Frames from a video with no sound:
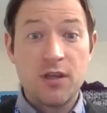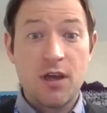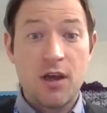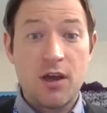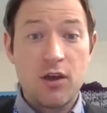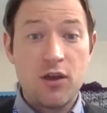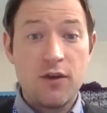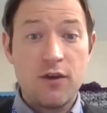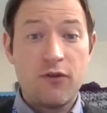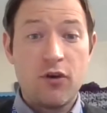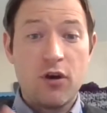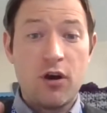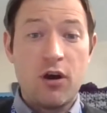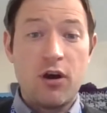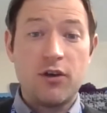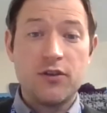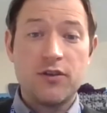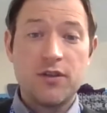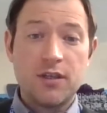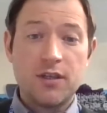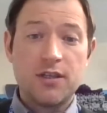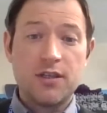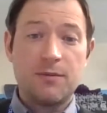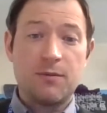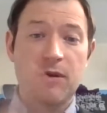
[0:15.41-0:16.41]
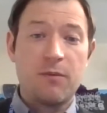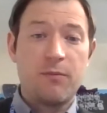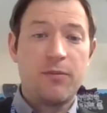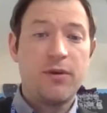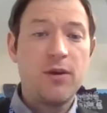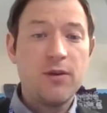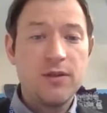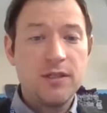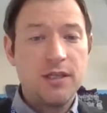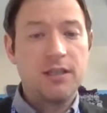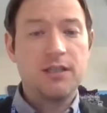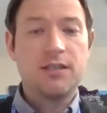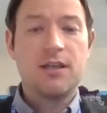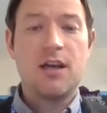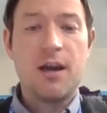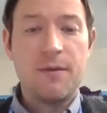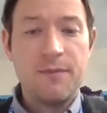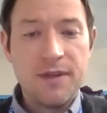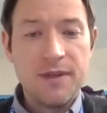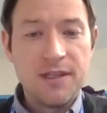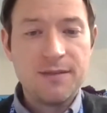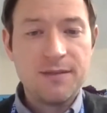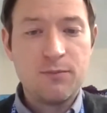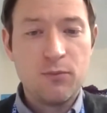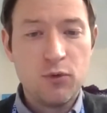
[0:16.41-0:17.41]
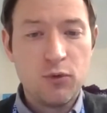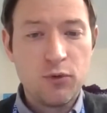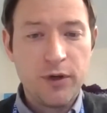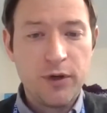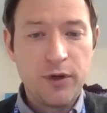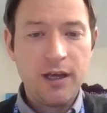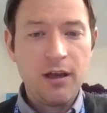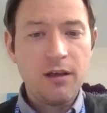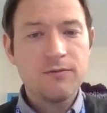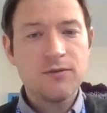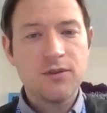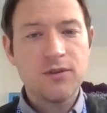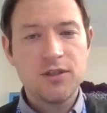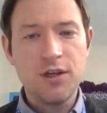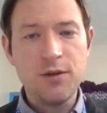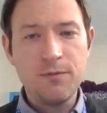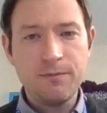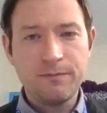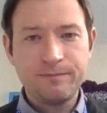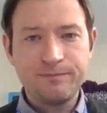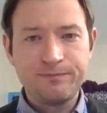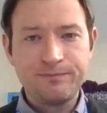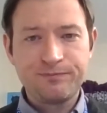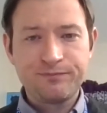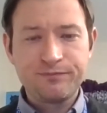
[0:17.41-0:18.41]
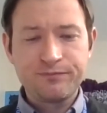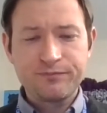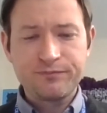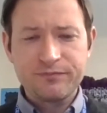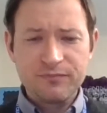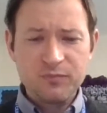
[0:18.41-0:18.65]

So you've got some computing time this morning to do,